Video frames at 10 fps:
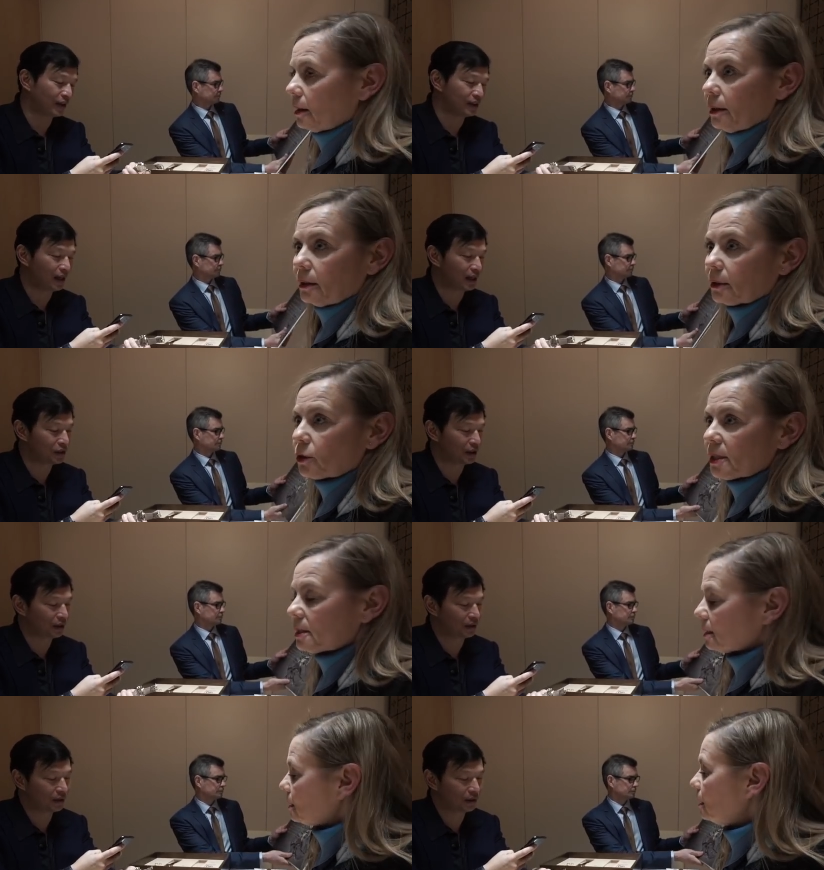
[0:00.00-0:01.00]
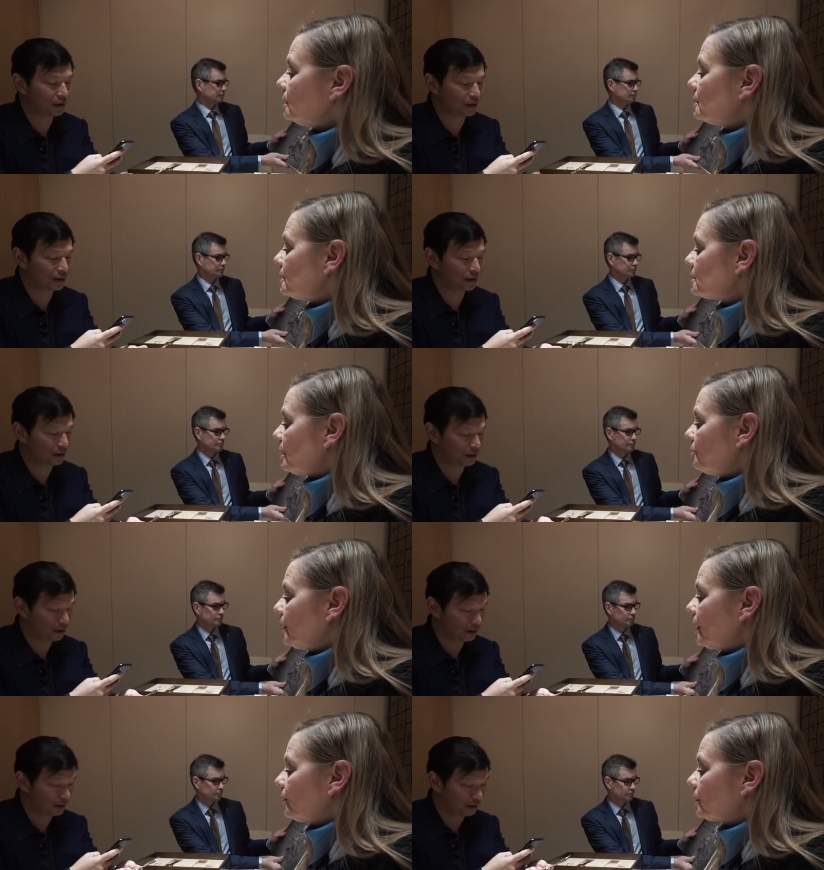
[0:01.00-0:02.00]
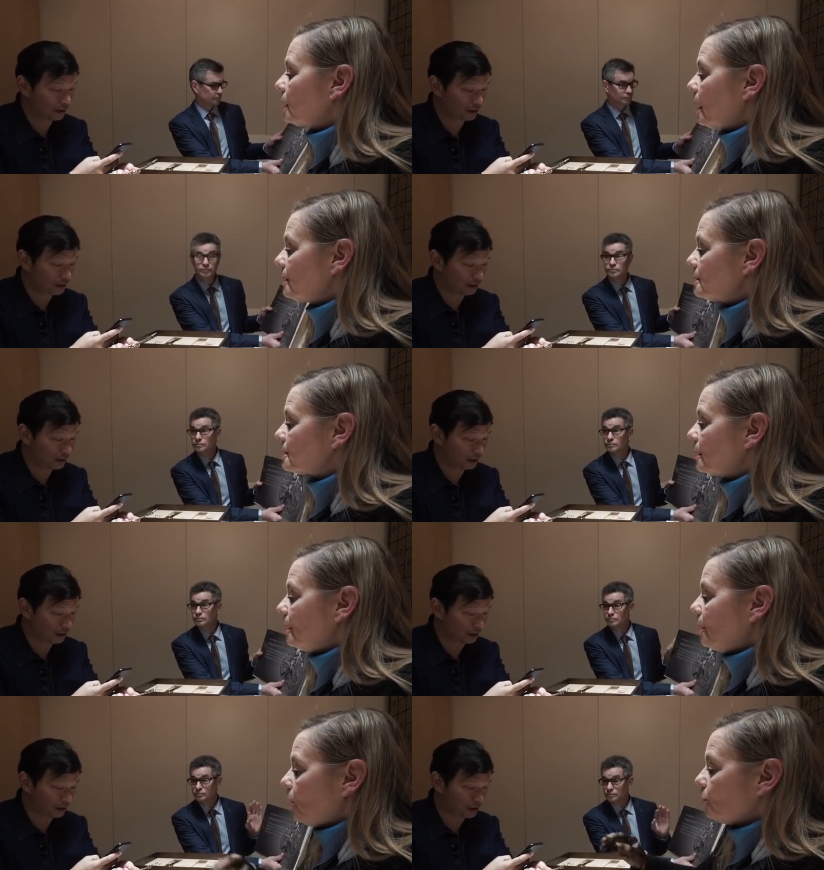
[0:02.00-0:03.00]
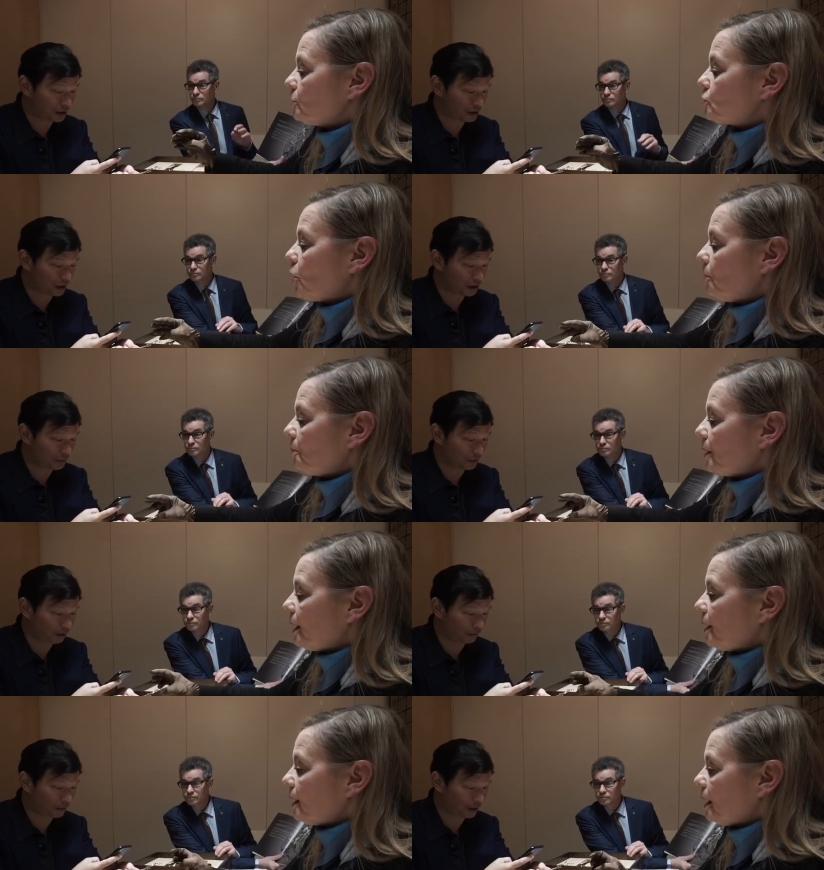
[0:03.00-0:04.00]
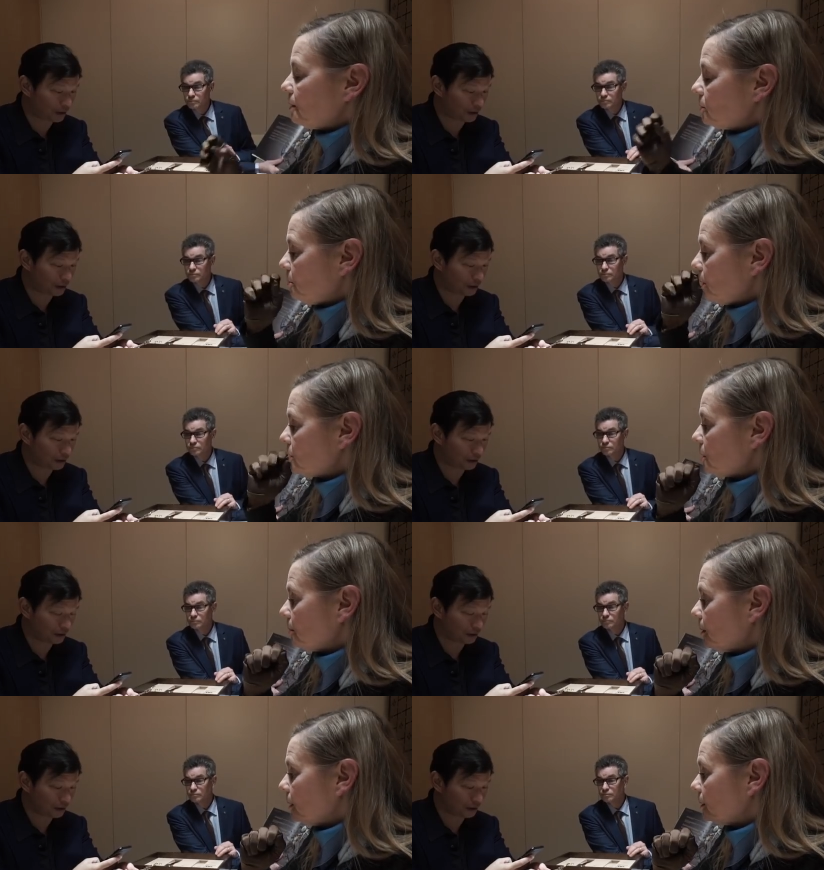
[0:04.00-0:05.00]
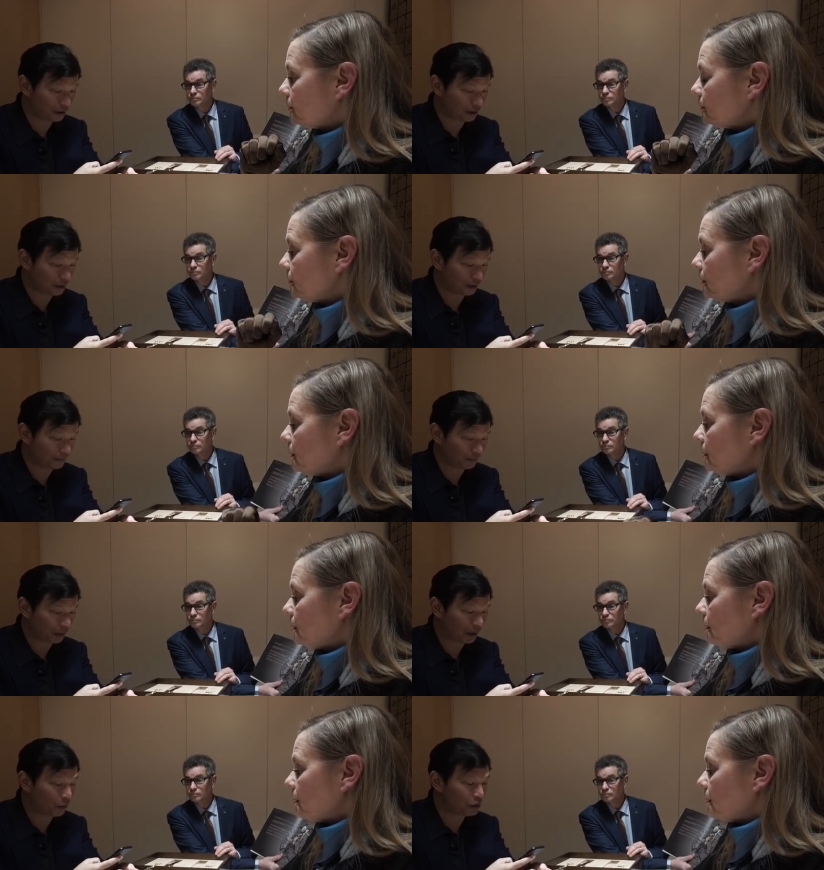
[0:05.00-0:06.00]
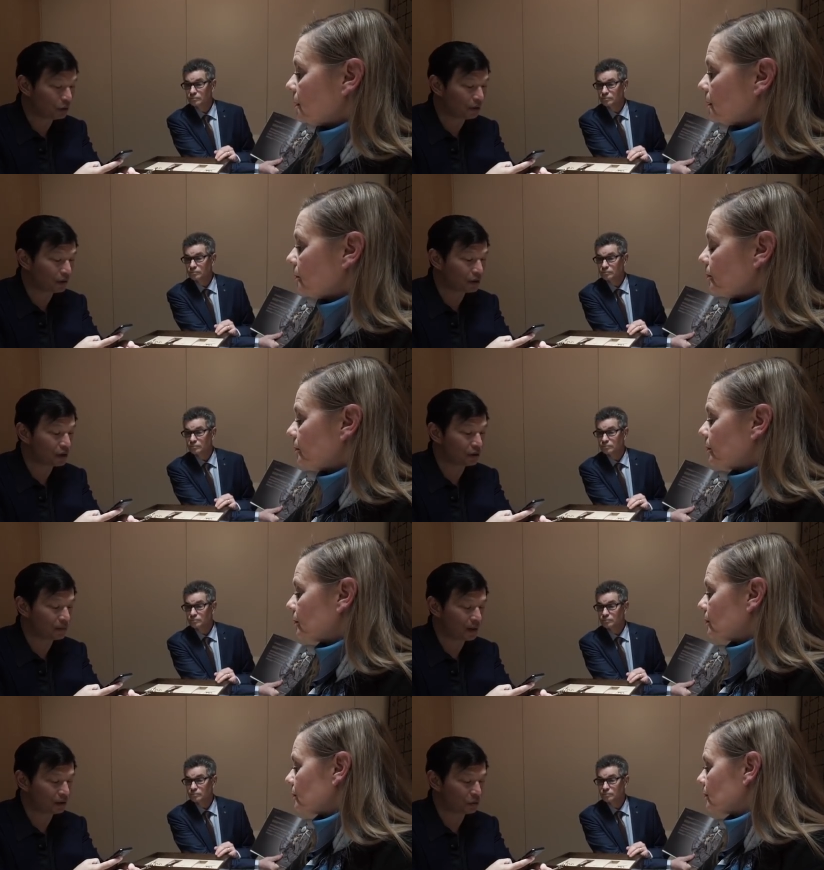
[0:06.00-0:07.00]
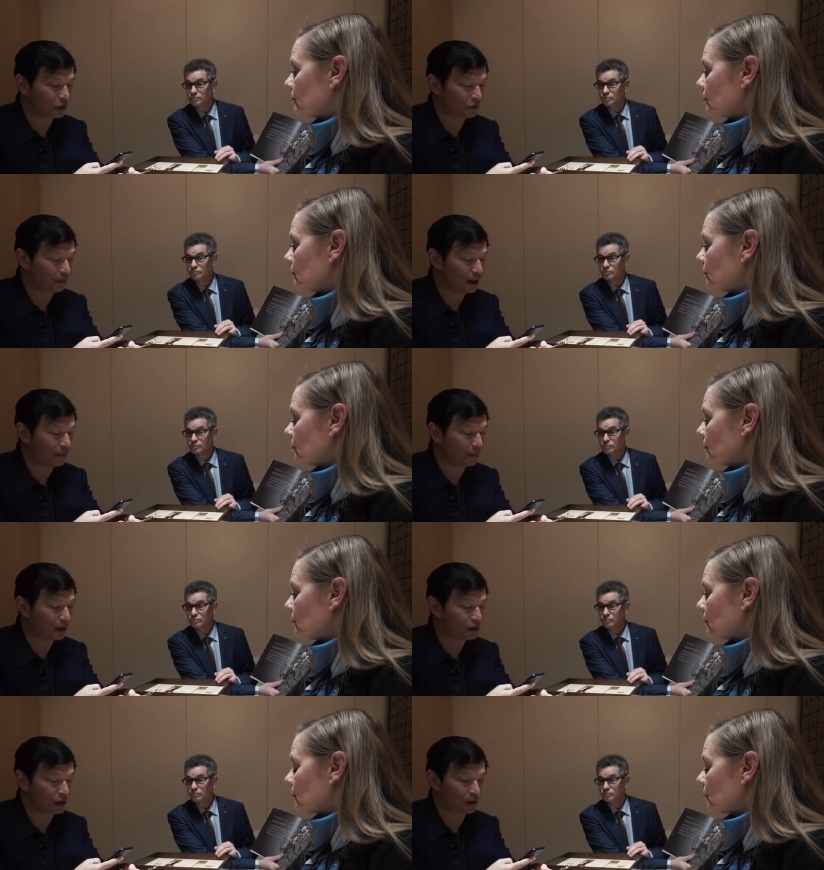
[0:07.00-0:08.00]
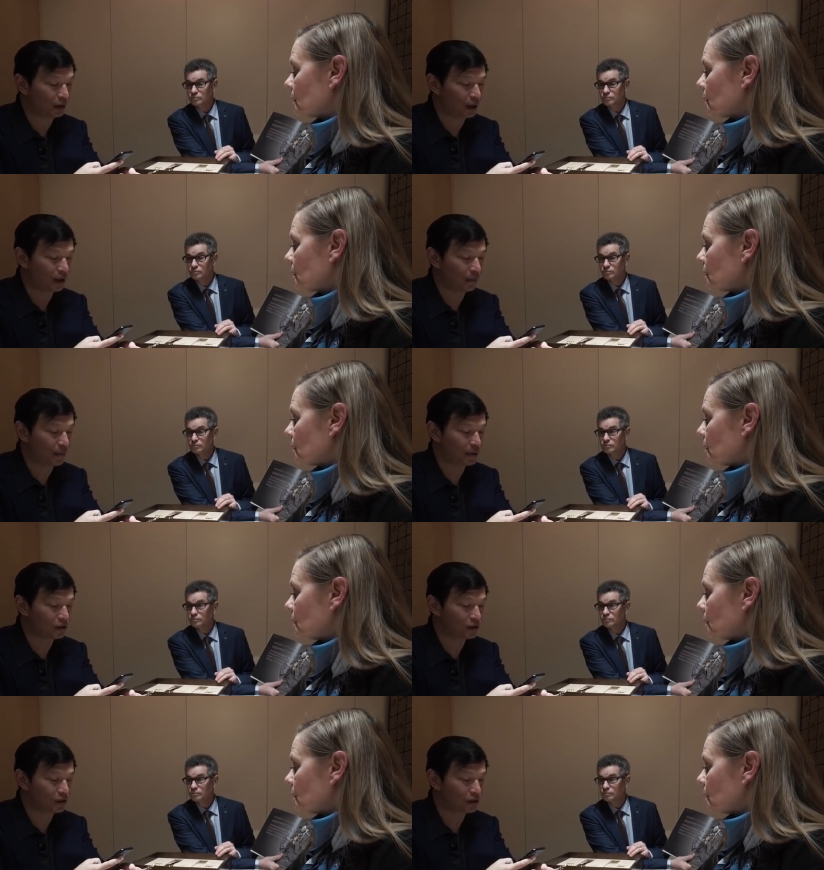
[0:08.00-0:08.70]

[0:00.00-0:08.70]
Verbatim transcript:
Speaker 1: uh, crystal sapphire glass oh, on the top and at the bottom.
Speaker 2: Now, would you ever consider to make this watch for men? Because at 38 mm,